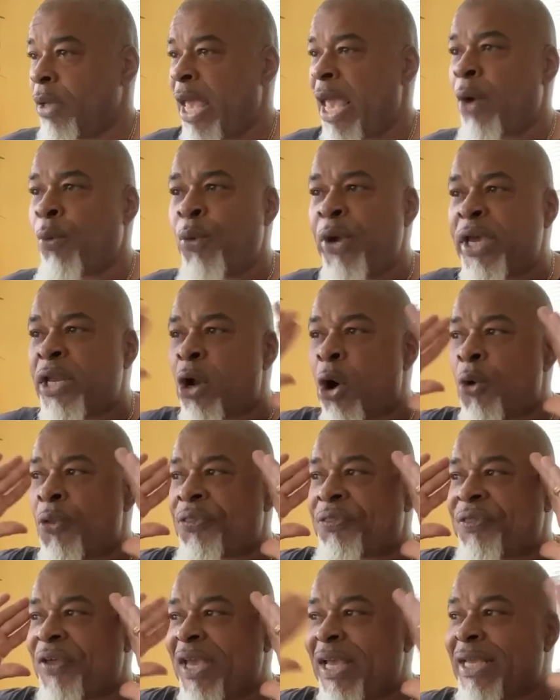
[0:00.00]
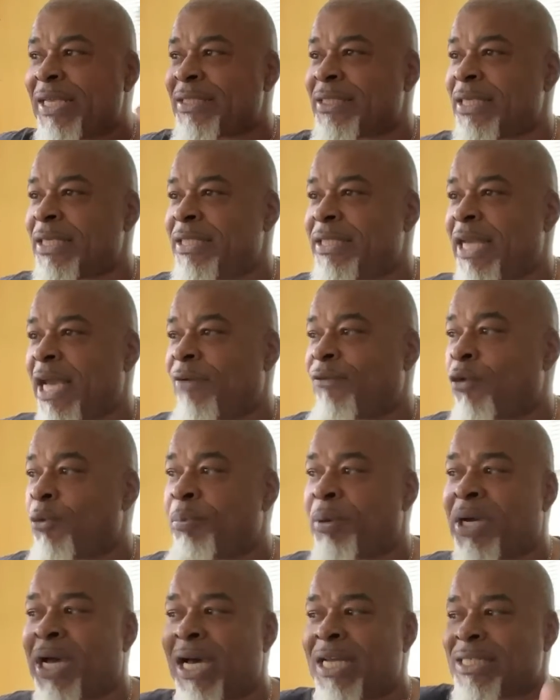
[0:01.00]
And we don't think it's the devil
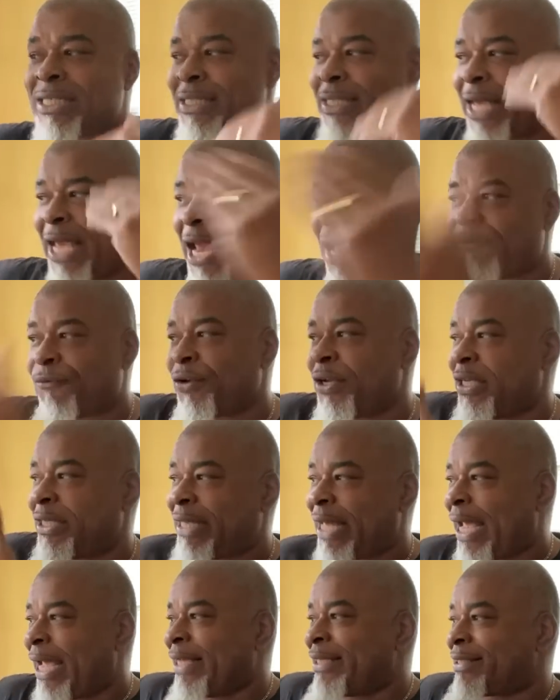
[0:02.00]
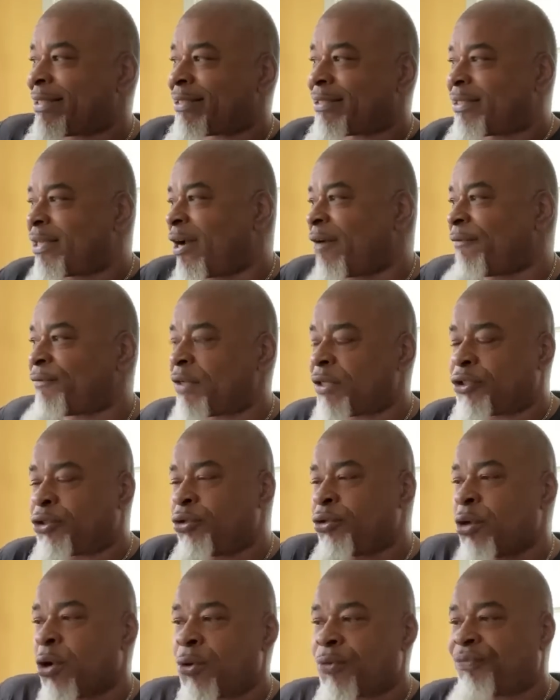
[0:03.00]
because it's everyday stuff that
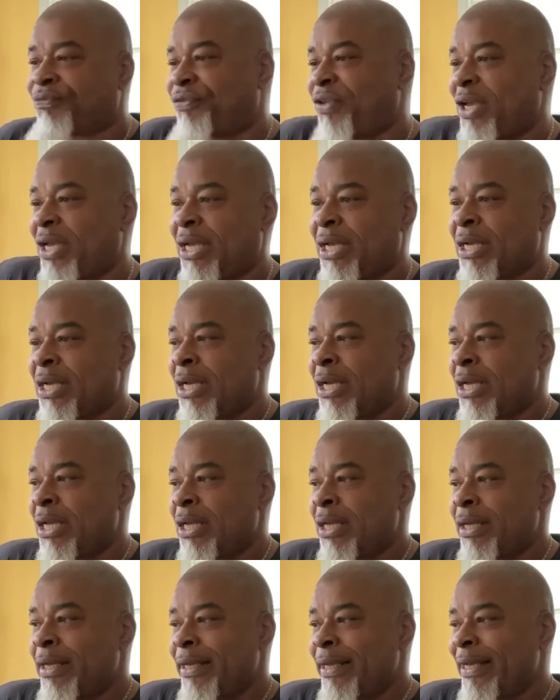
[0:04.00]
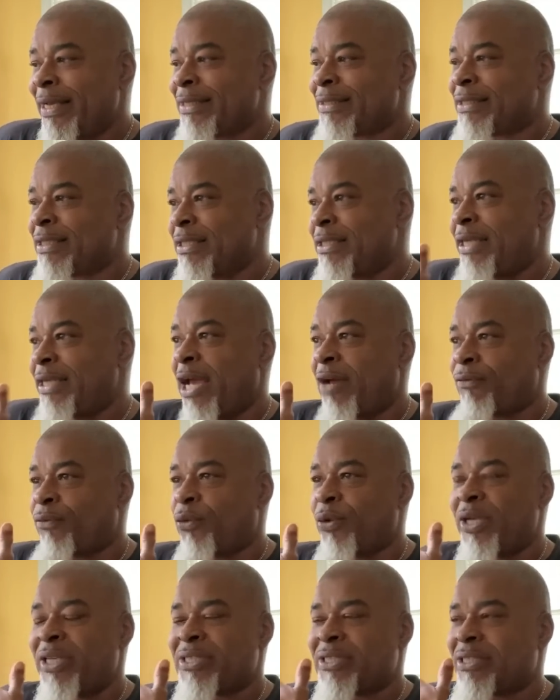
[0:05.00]
you don't think is the
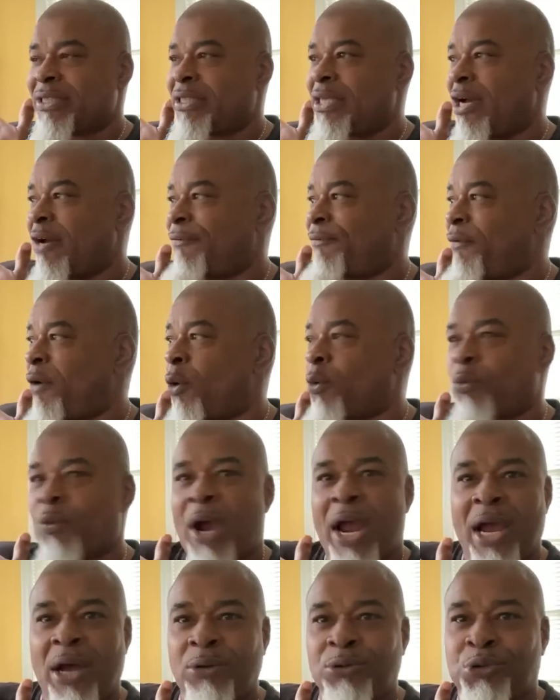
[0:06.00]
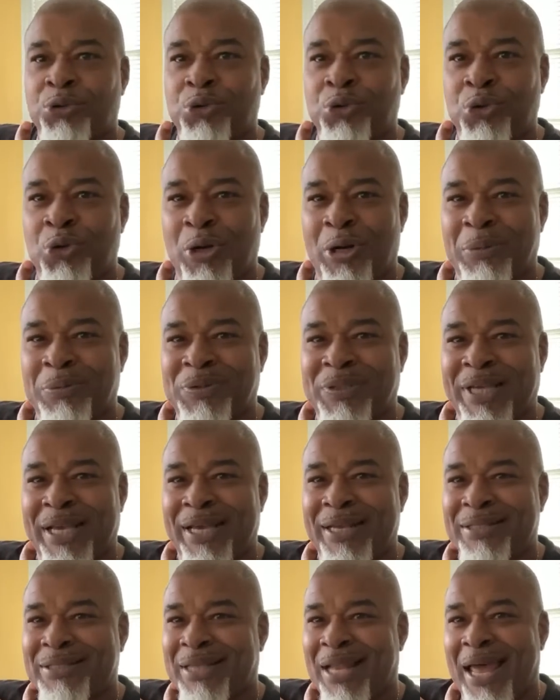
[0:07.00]
devil. It's stuff around you. You know what I'm
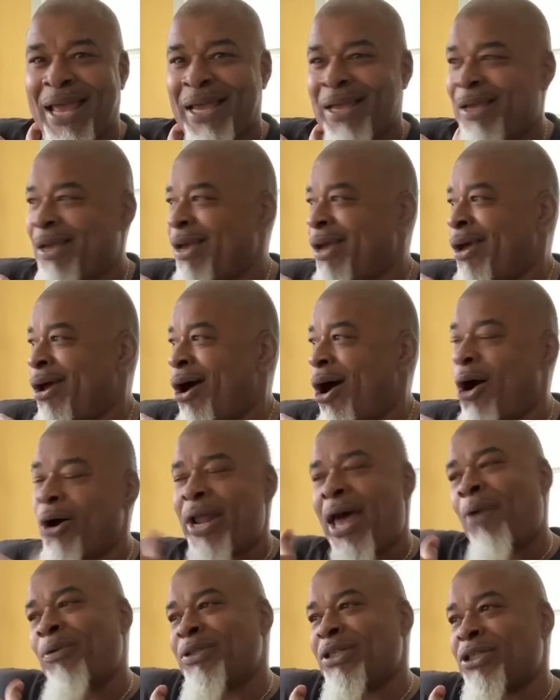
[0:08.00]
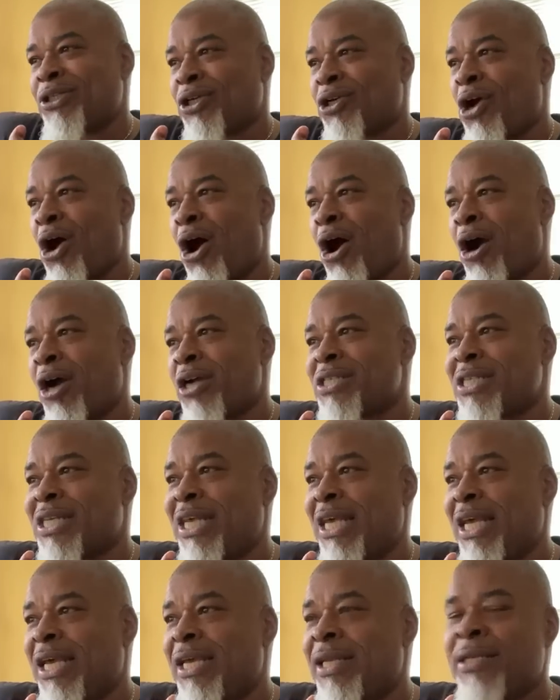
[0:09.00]
saying? It's like, oh, that was just a car
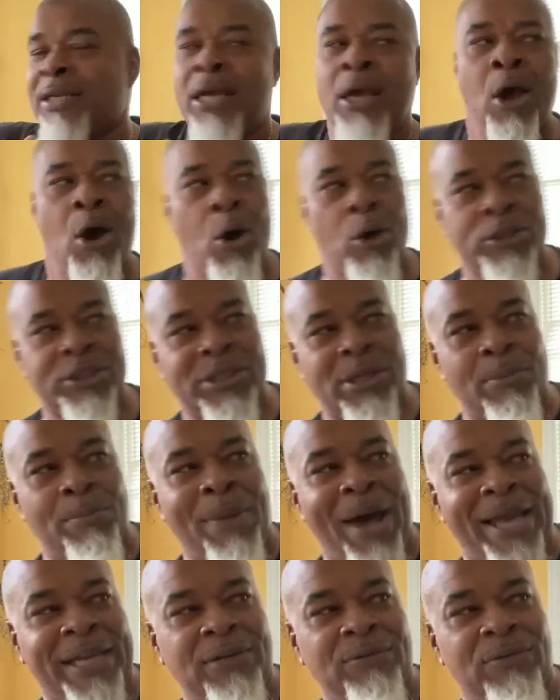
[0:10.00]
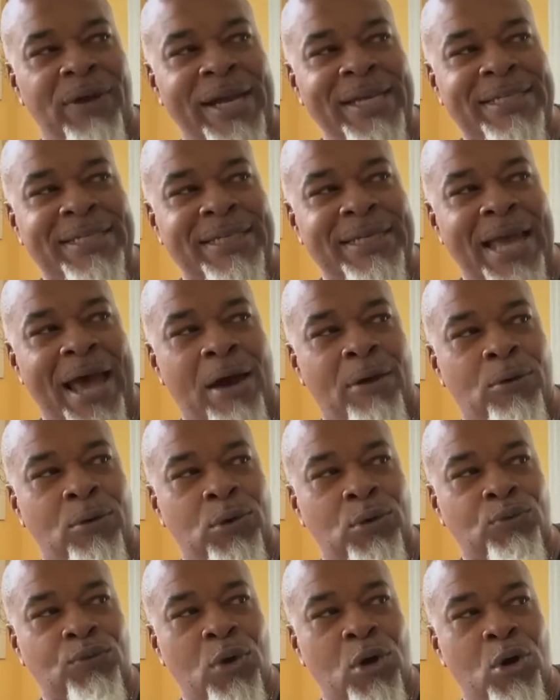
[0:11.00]
skidding or somebody racing out
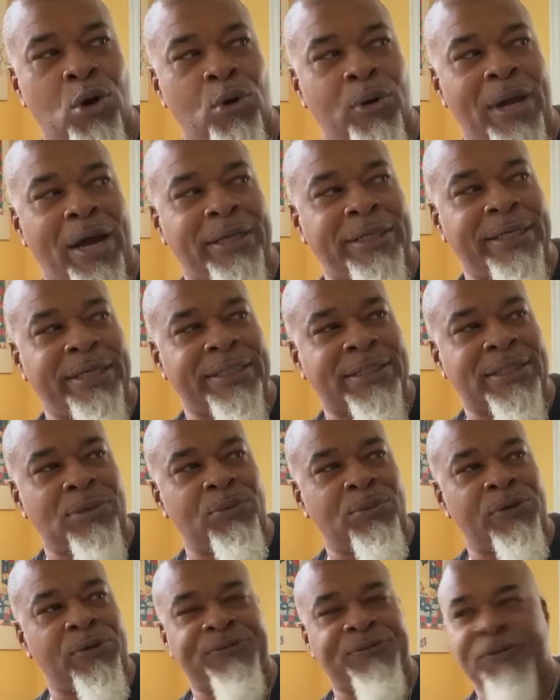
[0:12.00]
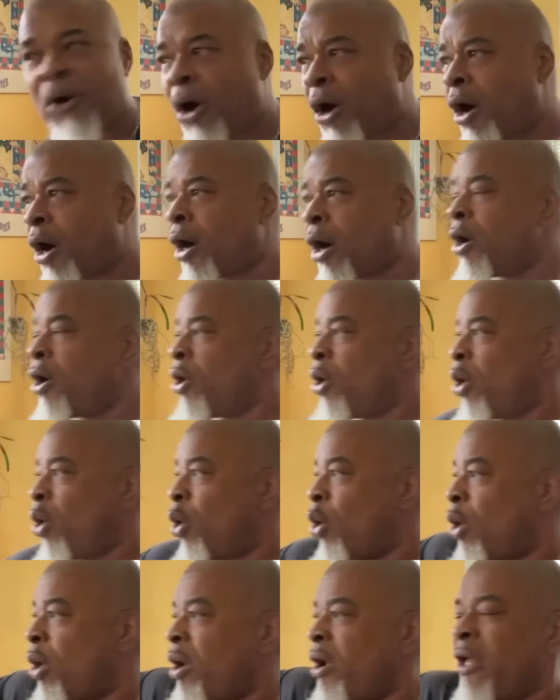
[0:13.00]
on the road out there somewhere far.
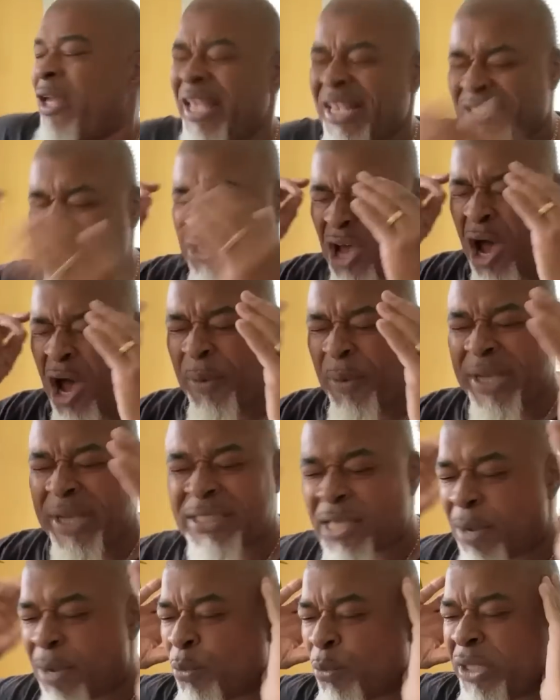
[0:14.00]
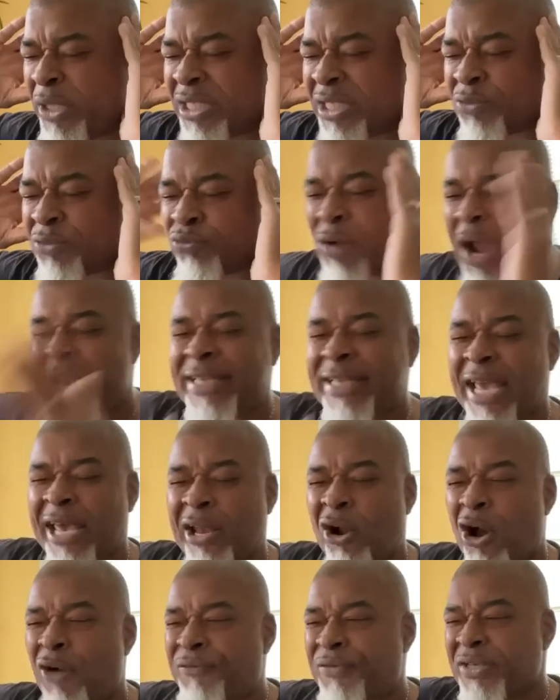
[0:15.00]
Or it's always something we just write
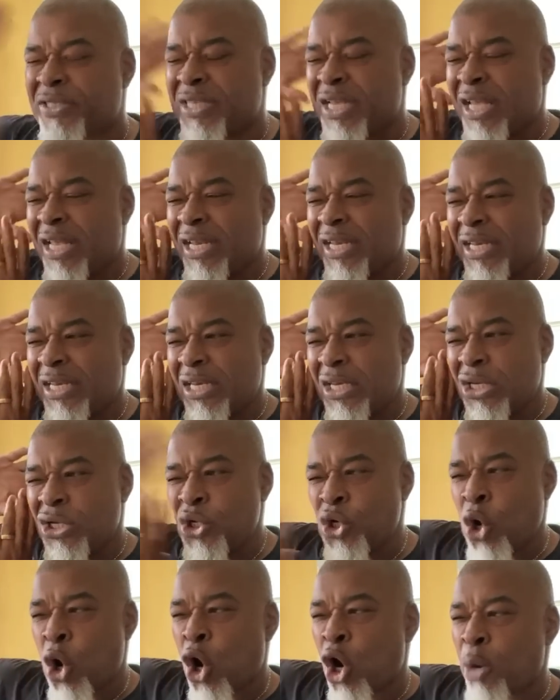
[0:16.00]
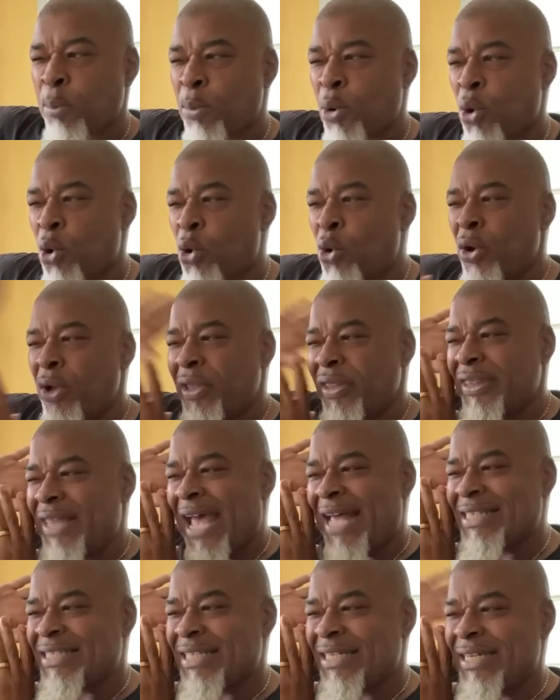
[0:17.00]
that off as normal.
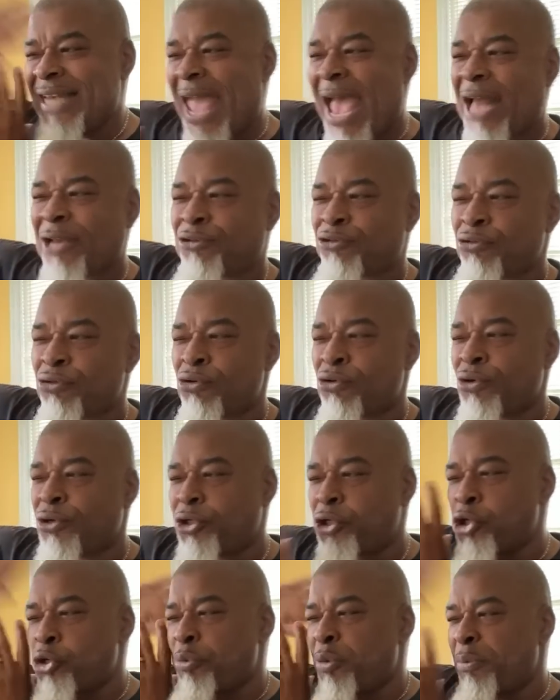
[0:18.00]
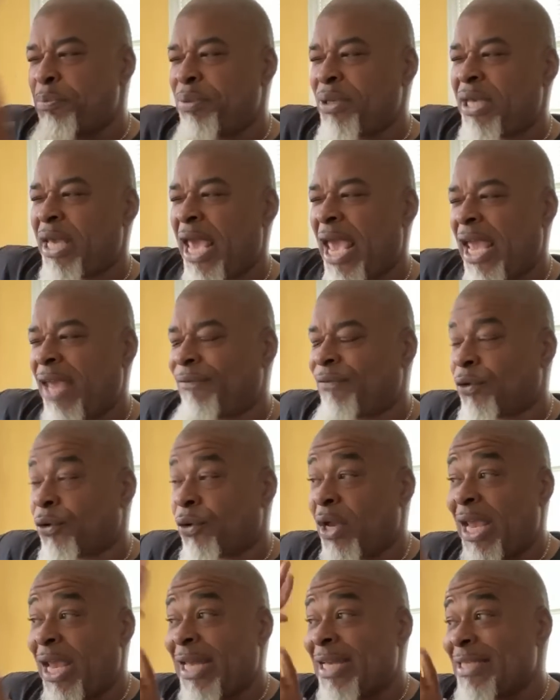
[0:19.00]
That's natural human
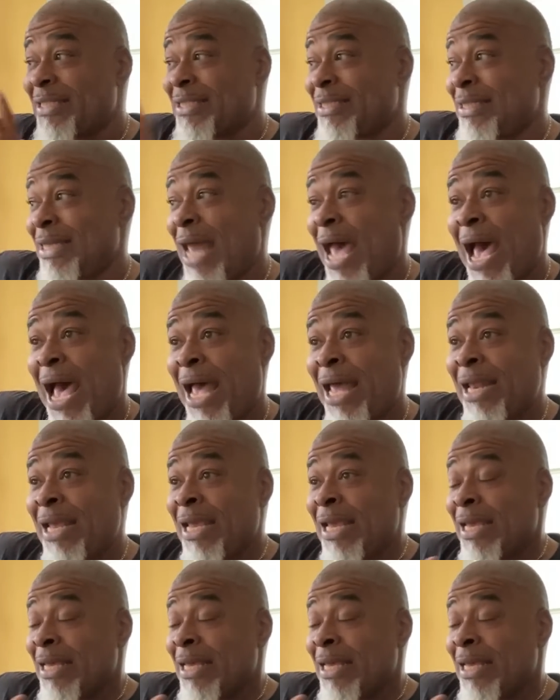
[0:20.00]
behavior. And it's not.